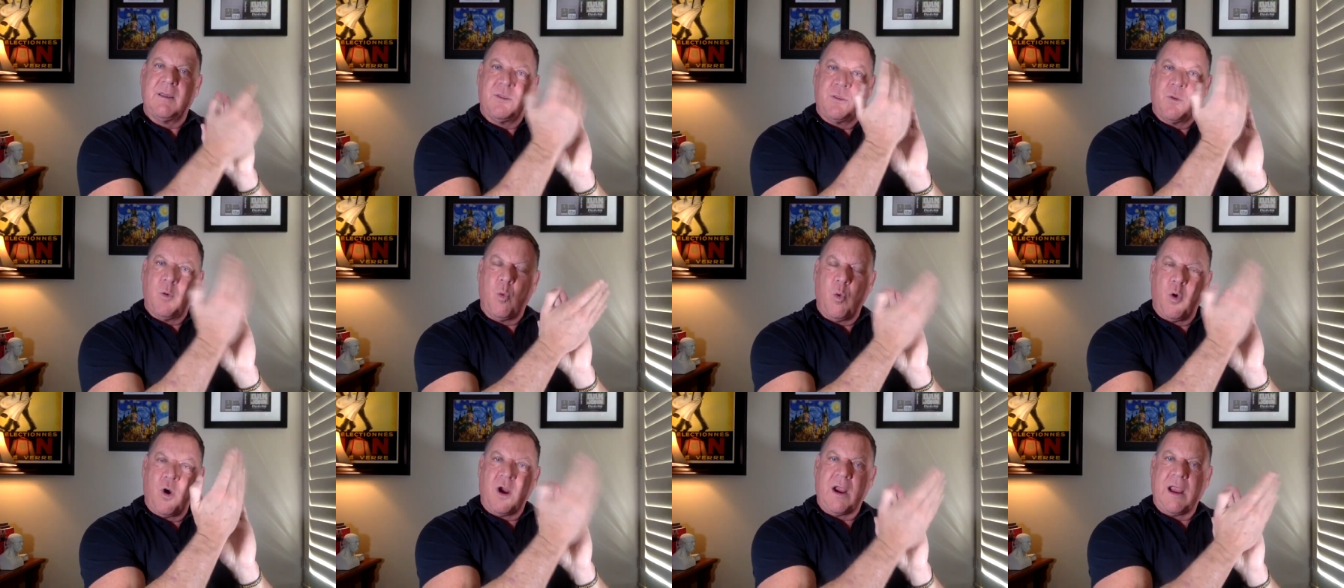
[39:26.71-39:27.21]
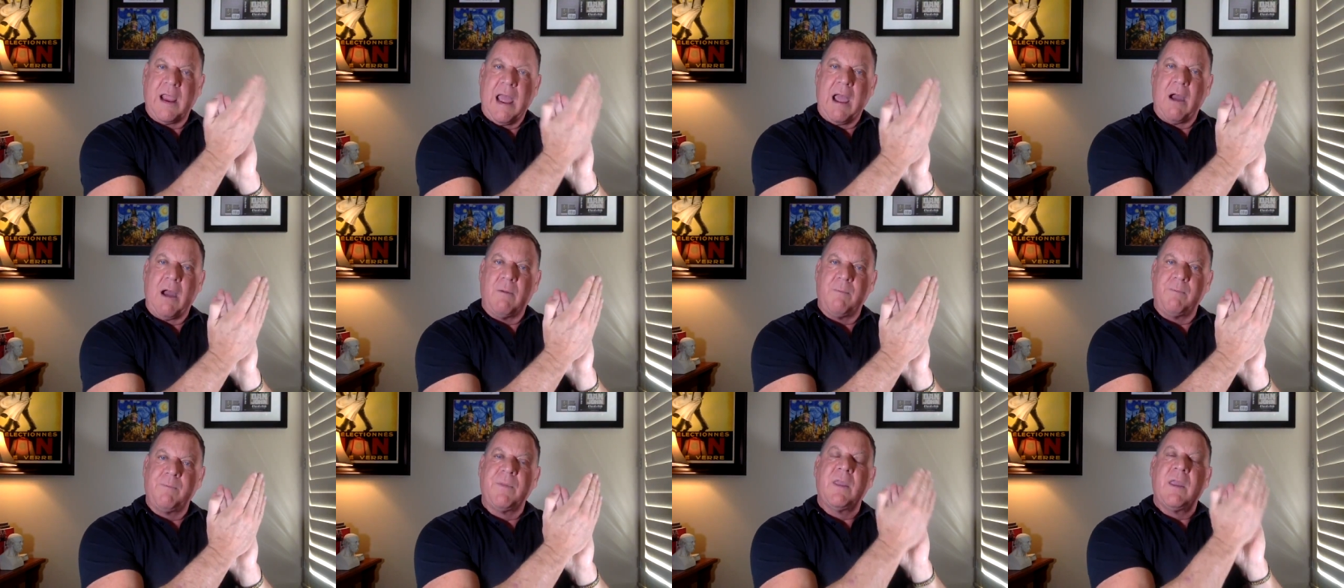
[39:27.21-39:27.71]
the
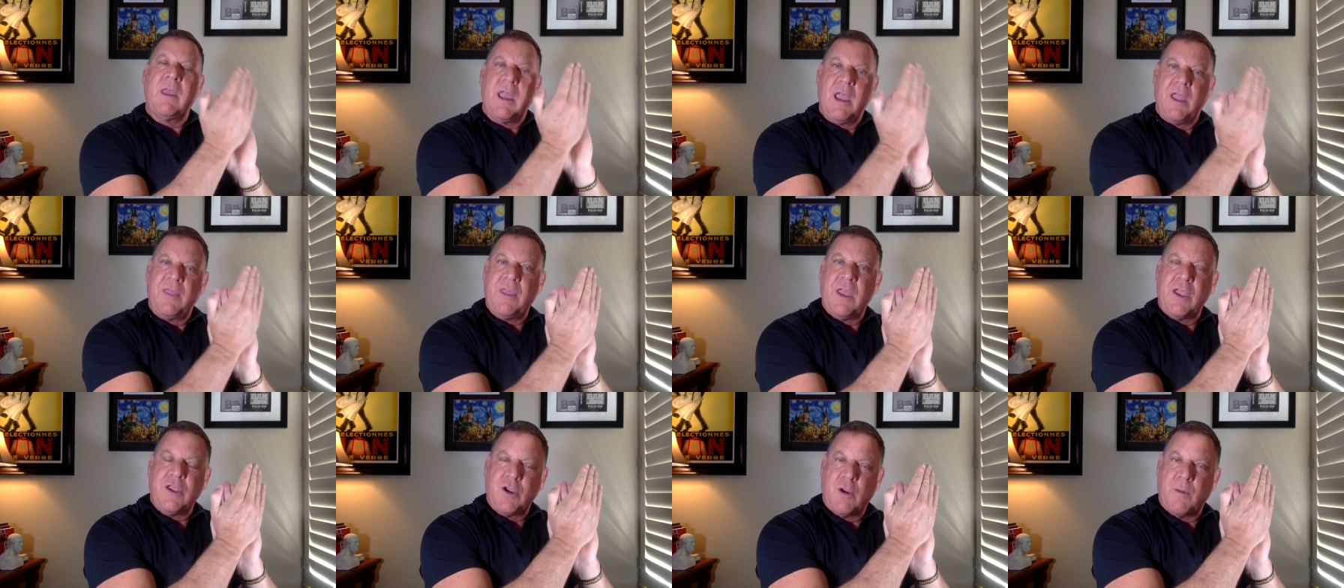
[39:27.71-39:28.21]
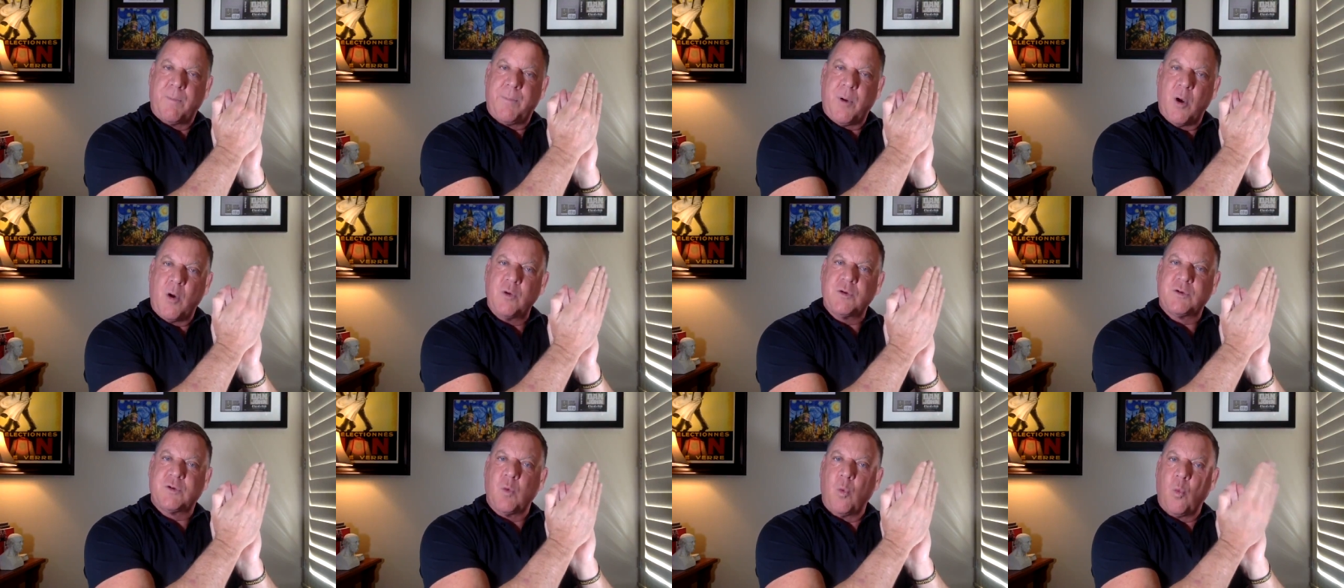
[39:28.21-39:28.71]
workout, and then your
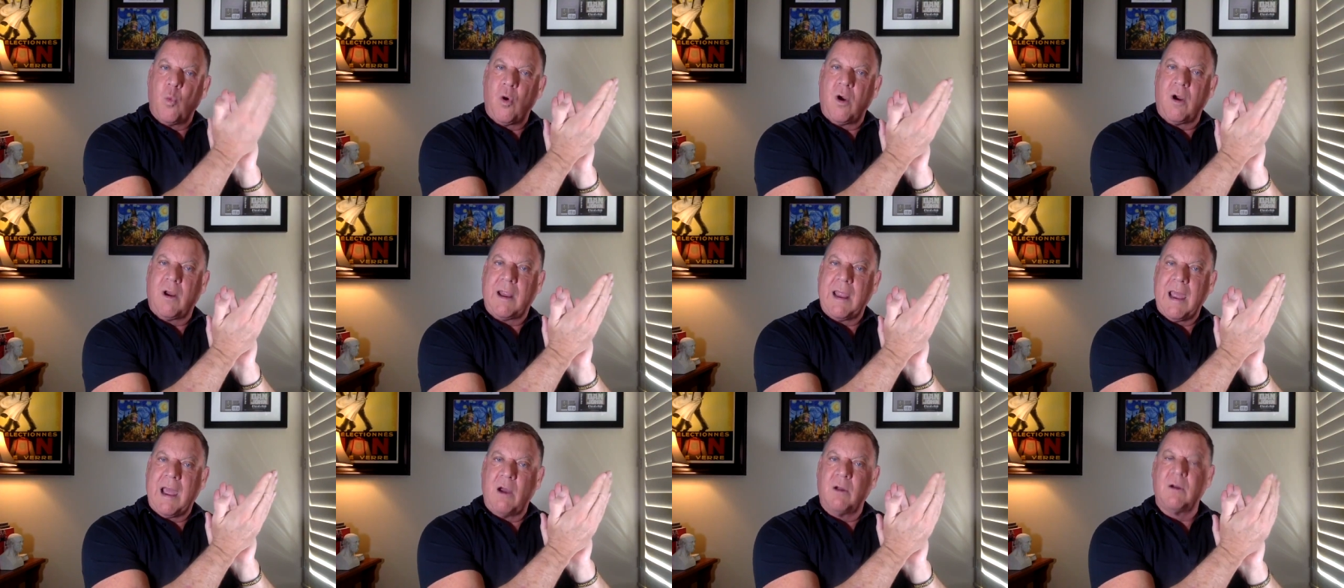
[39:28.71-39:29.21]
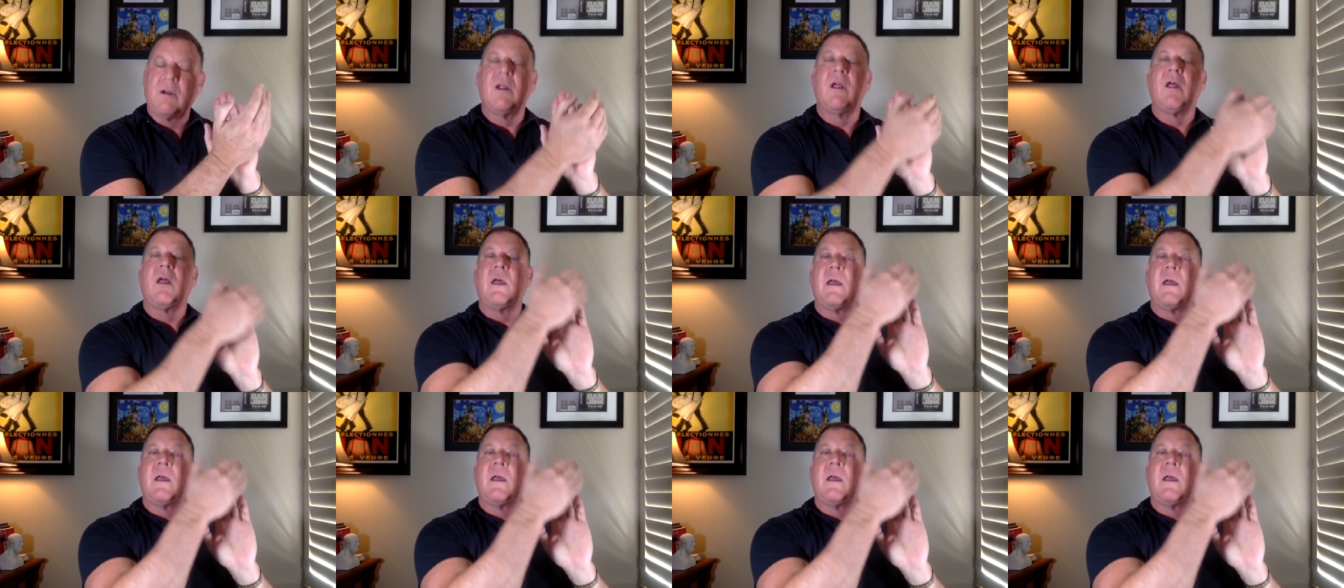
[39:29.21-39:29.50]
post workout